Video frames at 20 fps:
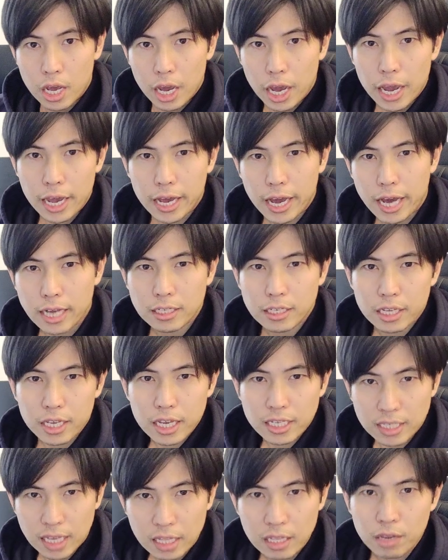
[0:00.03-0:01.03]
Hey guys,
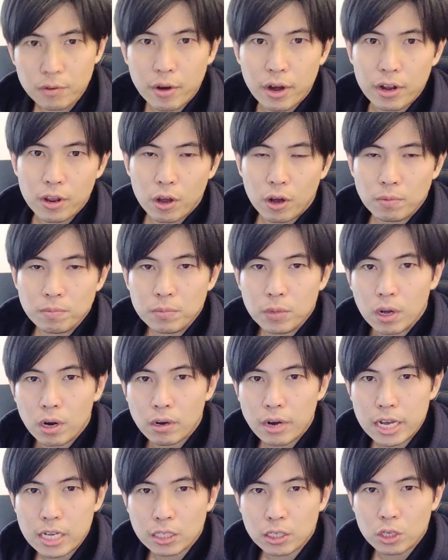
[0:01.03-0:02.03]
it's Santi Radio.
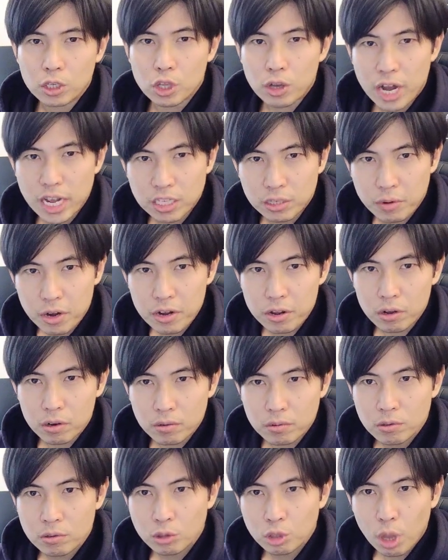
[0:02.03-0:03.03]
All right, so tonight's
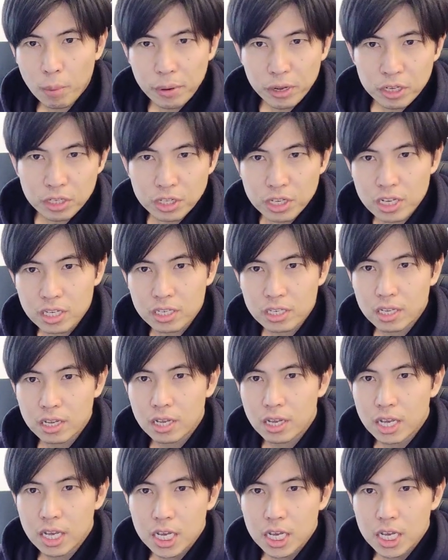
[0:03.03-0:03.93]
radio topic is this: